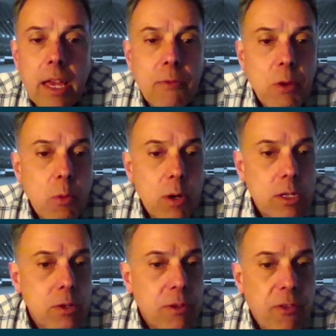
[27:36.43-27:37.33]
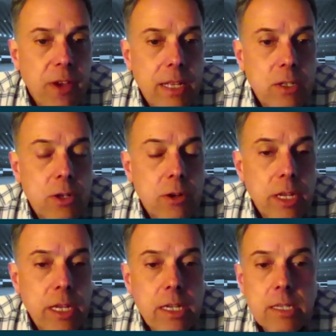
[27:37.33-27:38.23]
If you want to do the fan
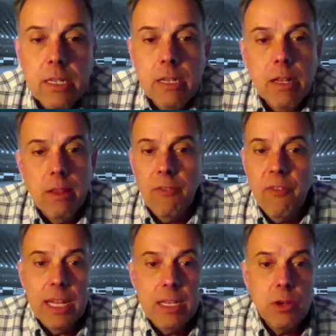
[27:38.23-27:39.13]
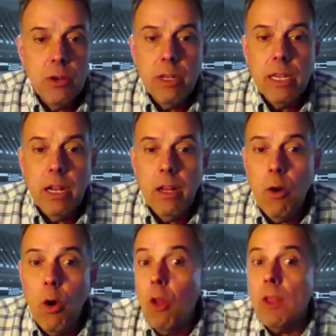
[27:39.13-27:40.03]
journey, is it the fan journey
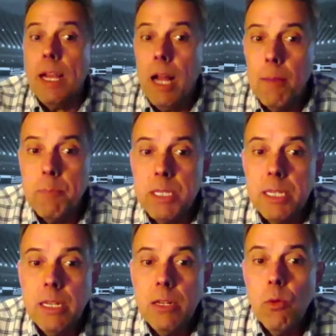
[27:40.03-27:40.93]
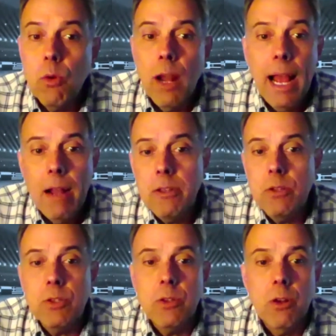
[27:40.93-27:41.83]
all-encompassing, or how do you
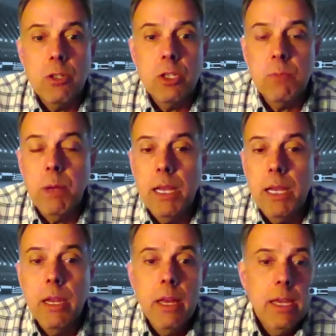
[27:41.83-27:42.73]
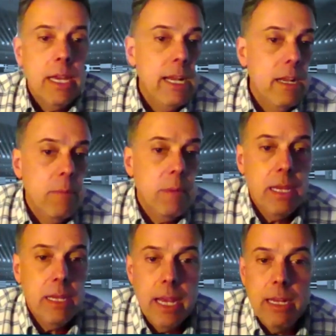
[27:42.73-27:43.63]
start just by getting them
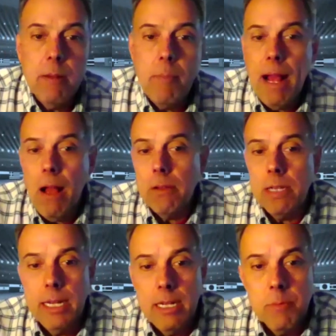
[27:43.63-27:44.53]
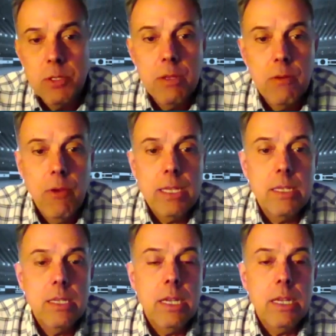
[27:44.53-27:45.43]
in, getting them out, getting them to their right
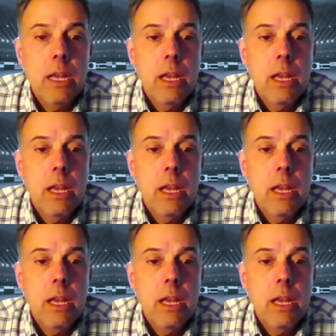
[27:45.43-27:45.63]
seat?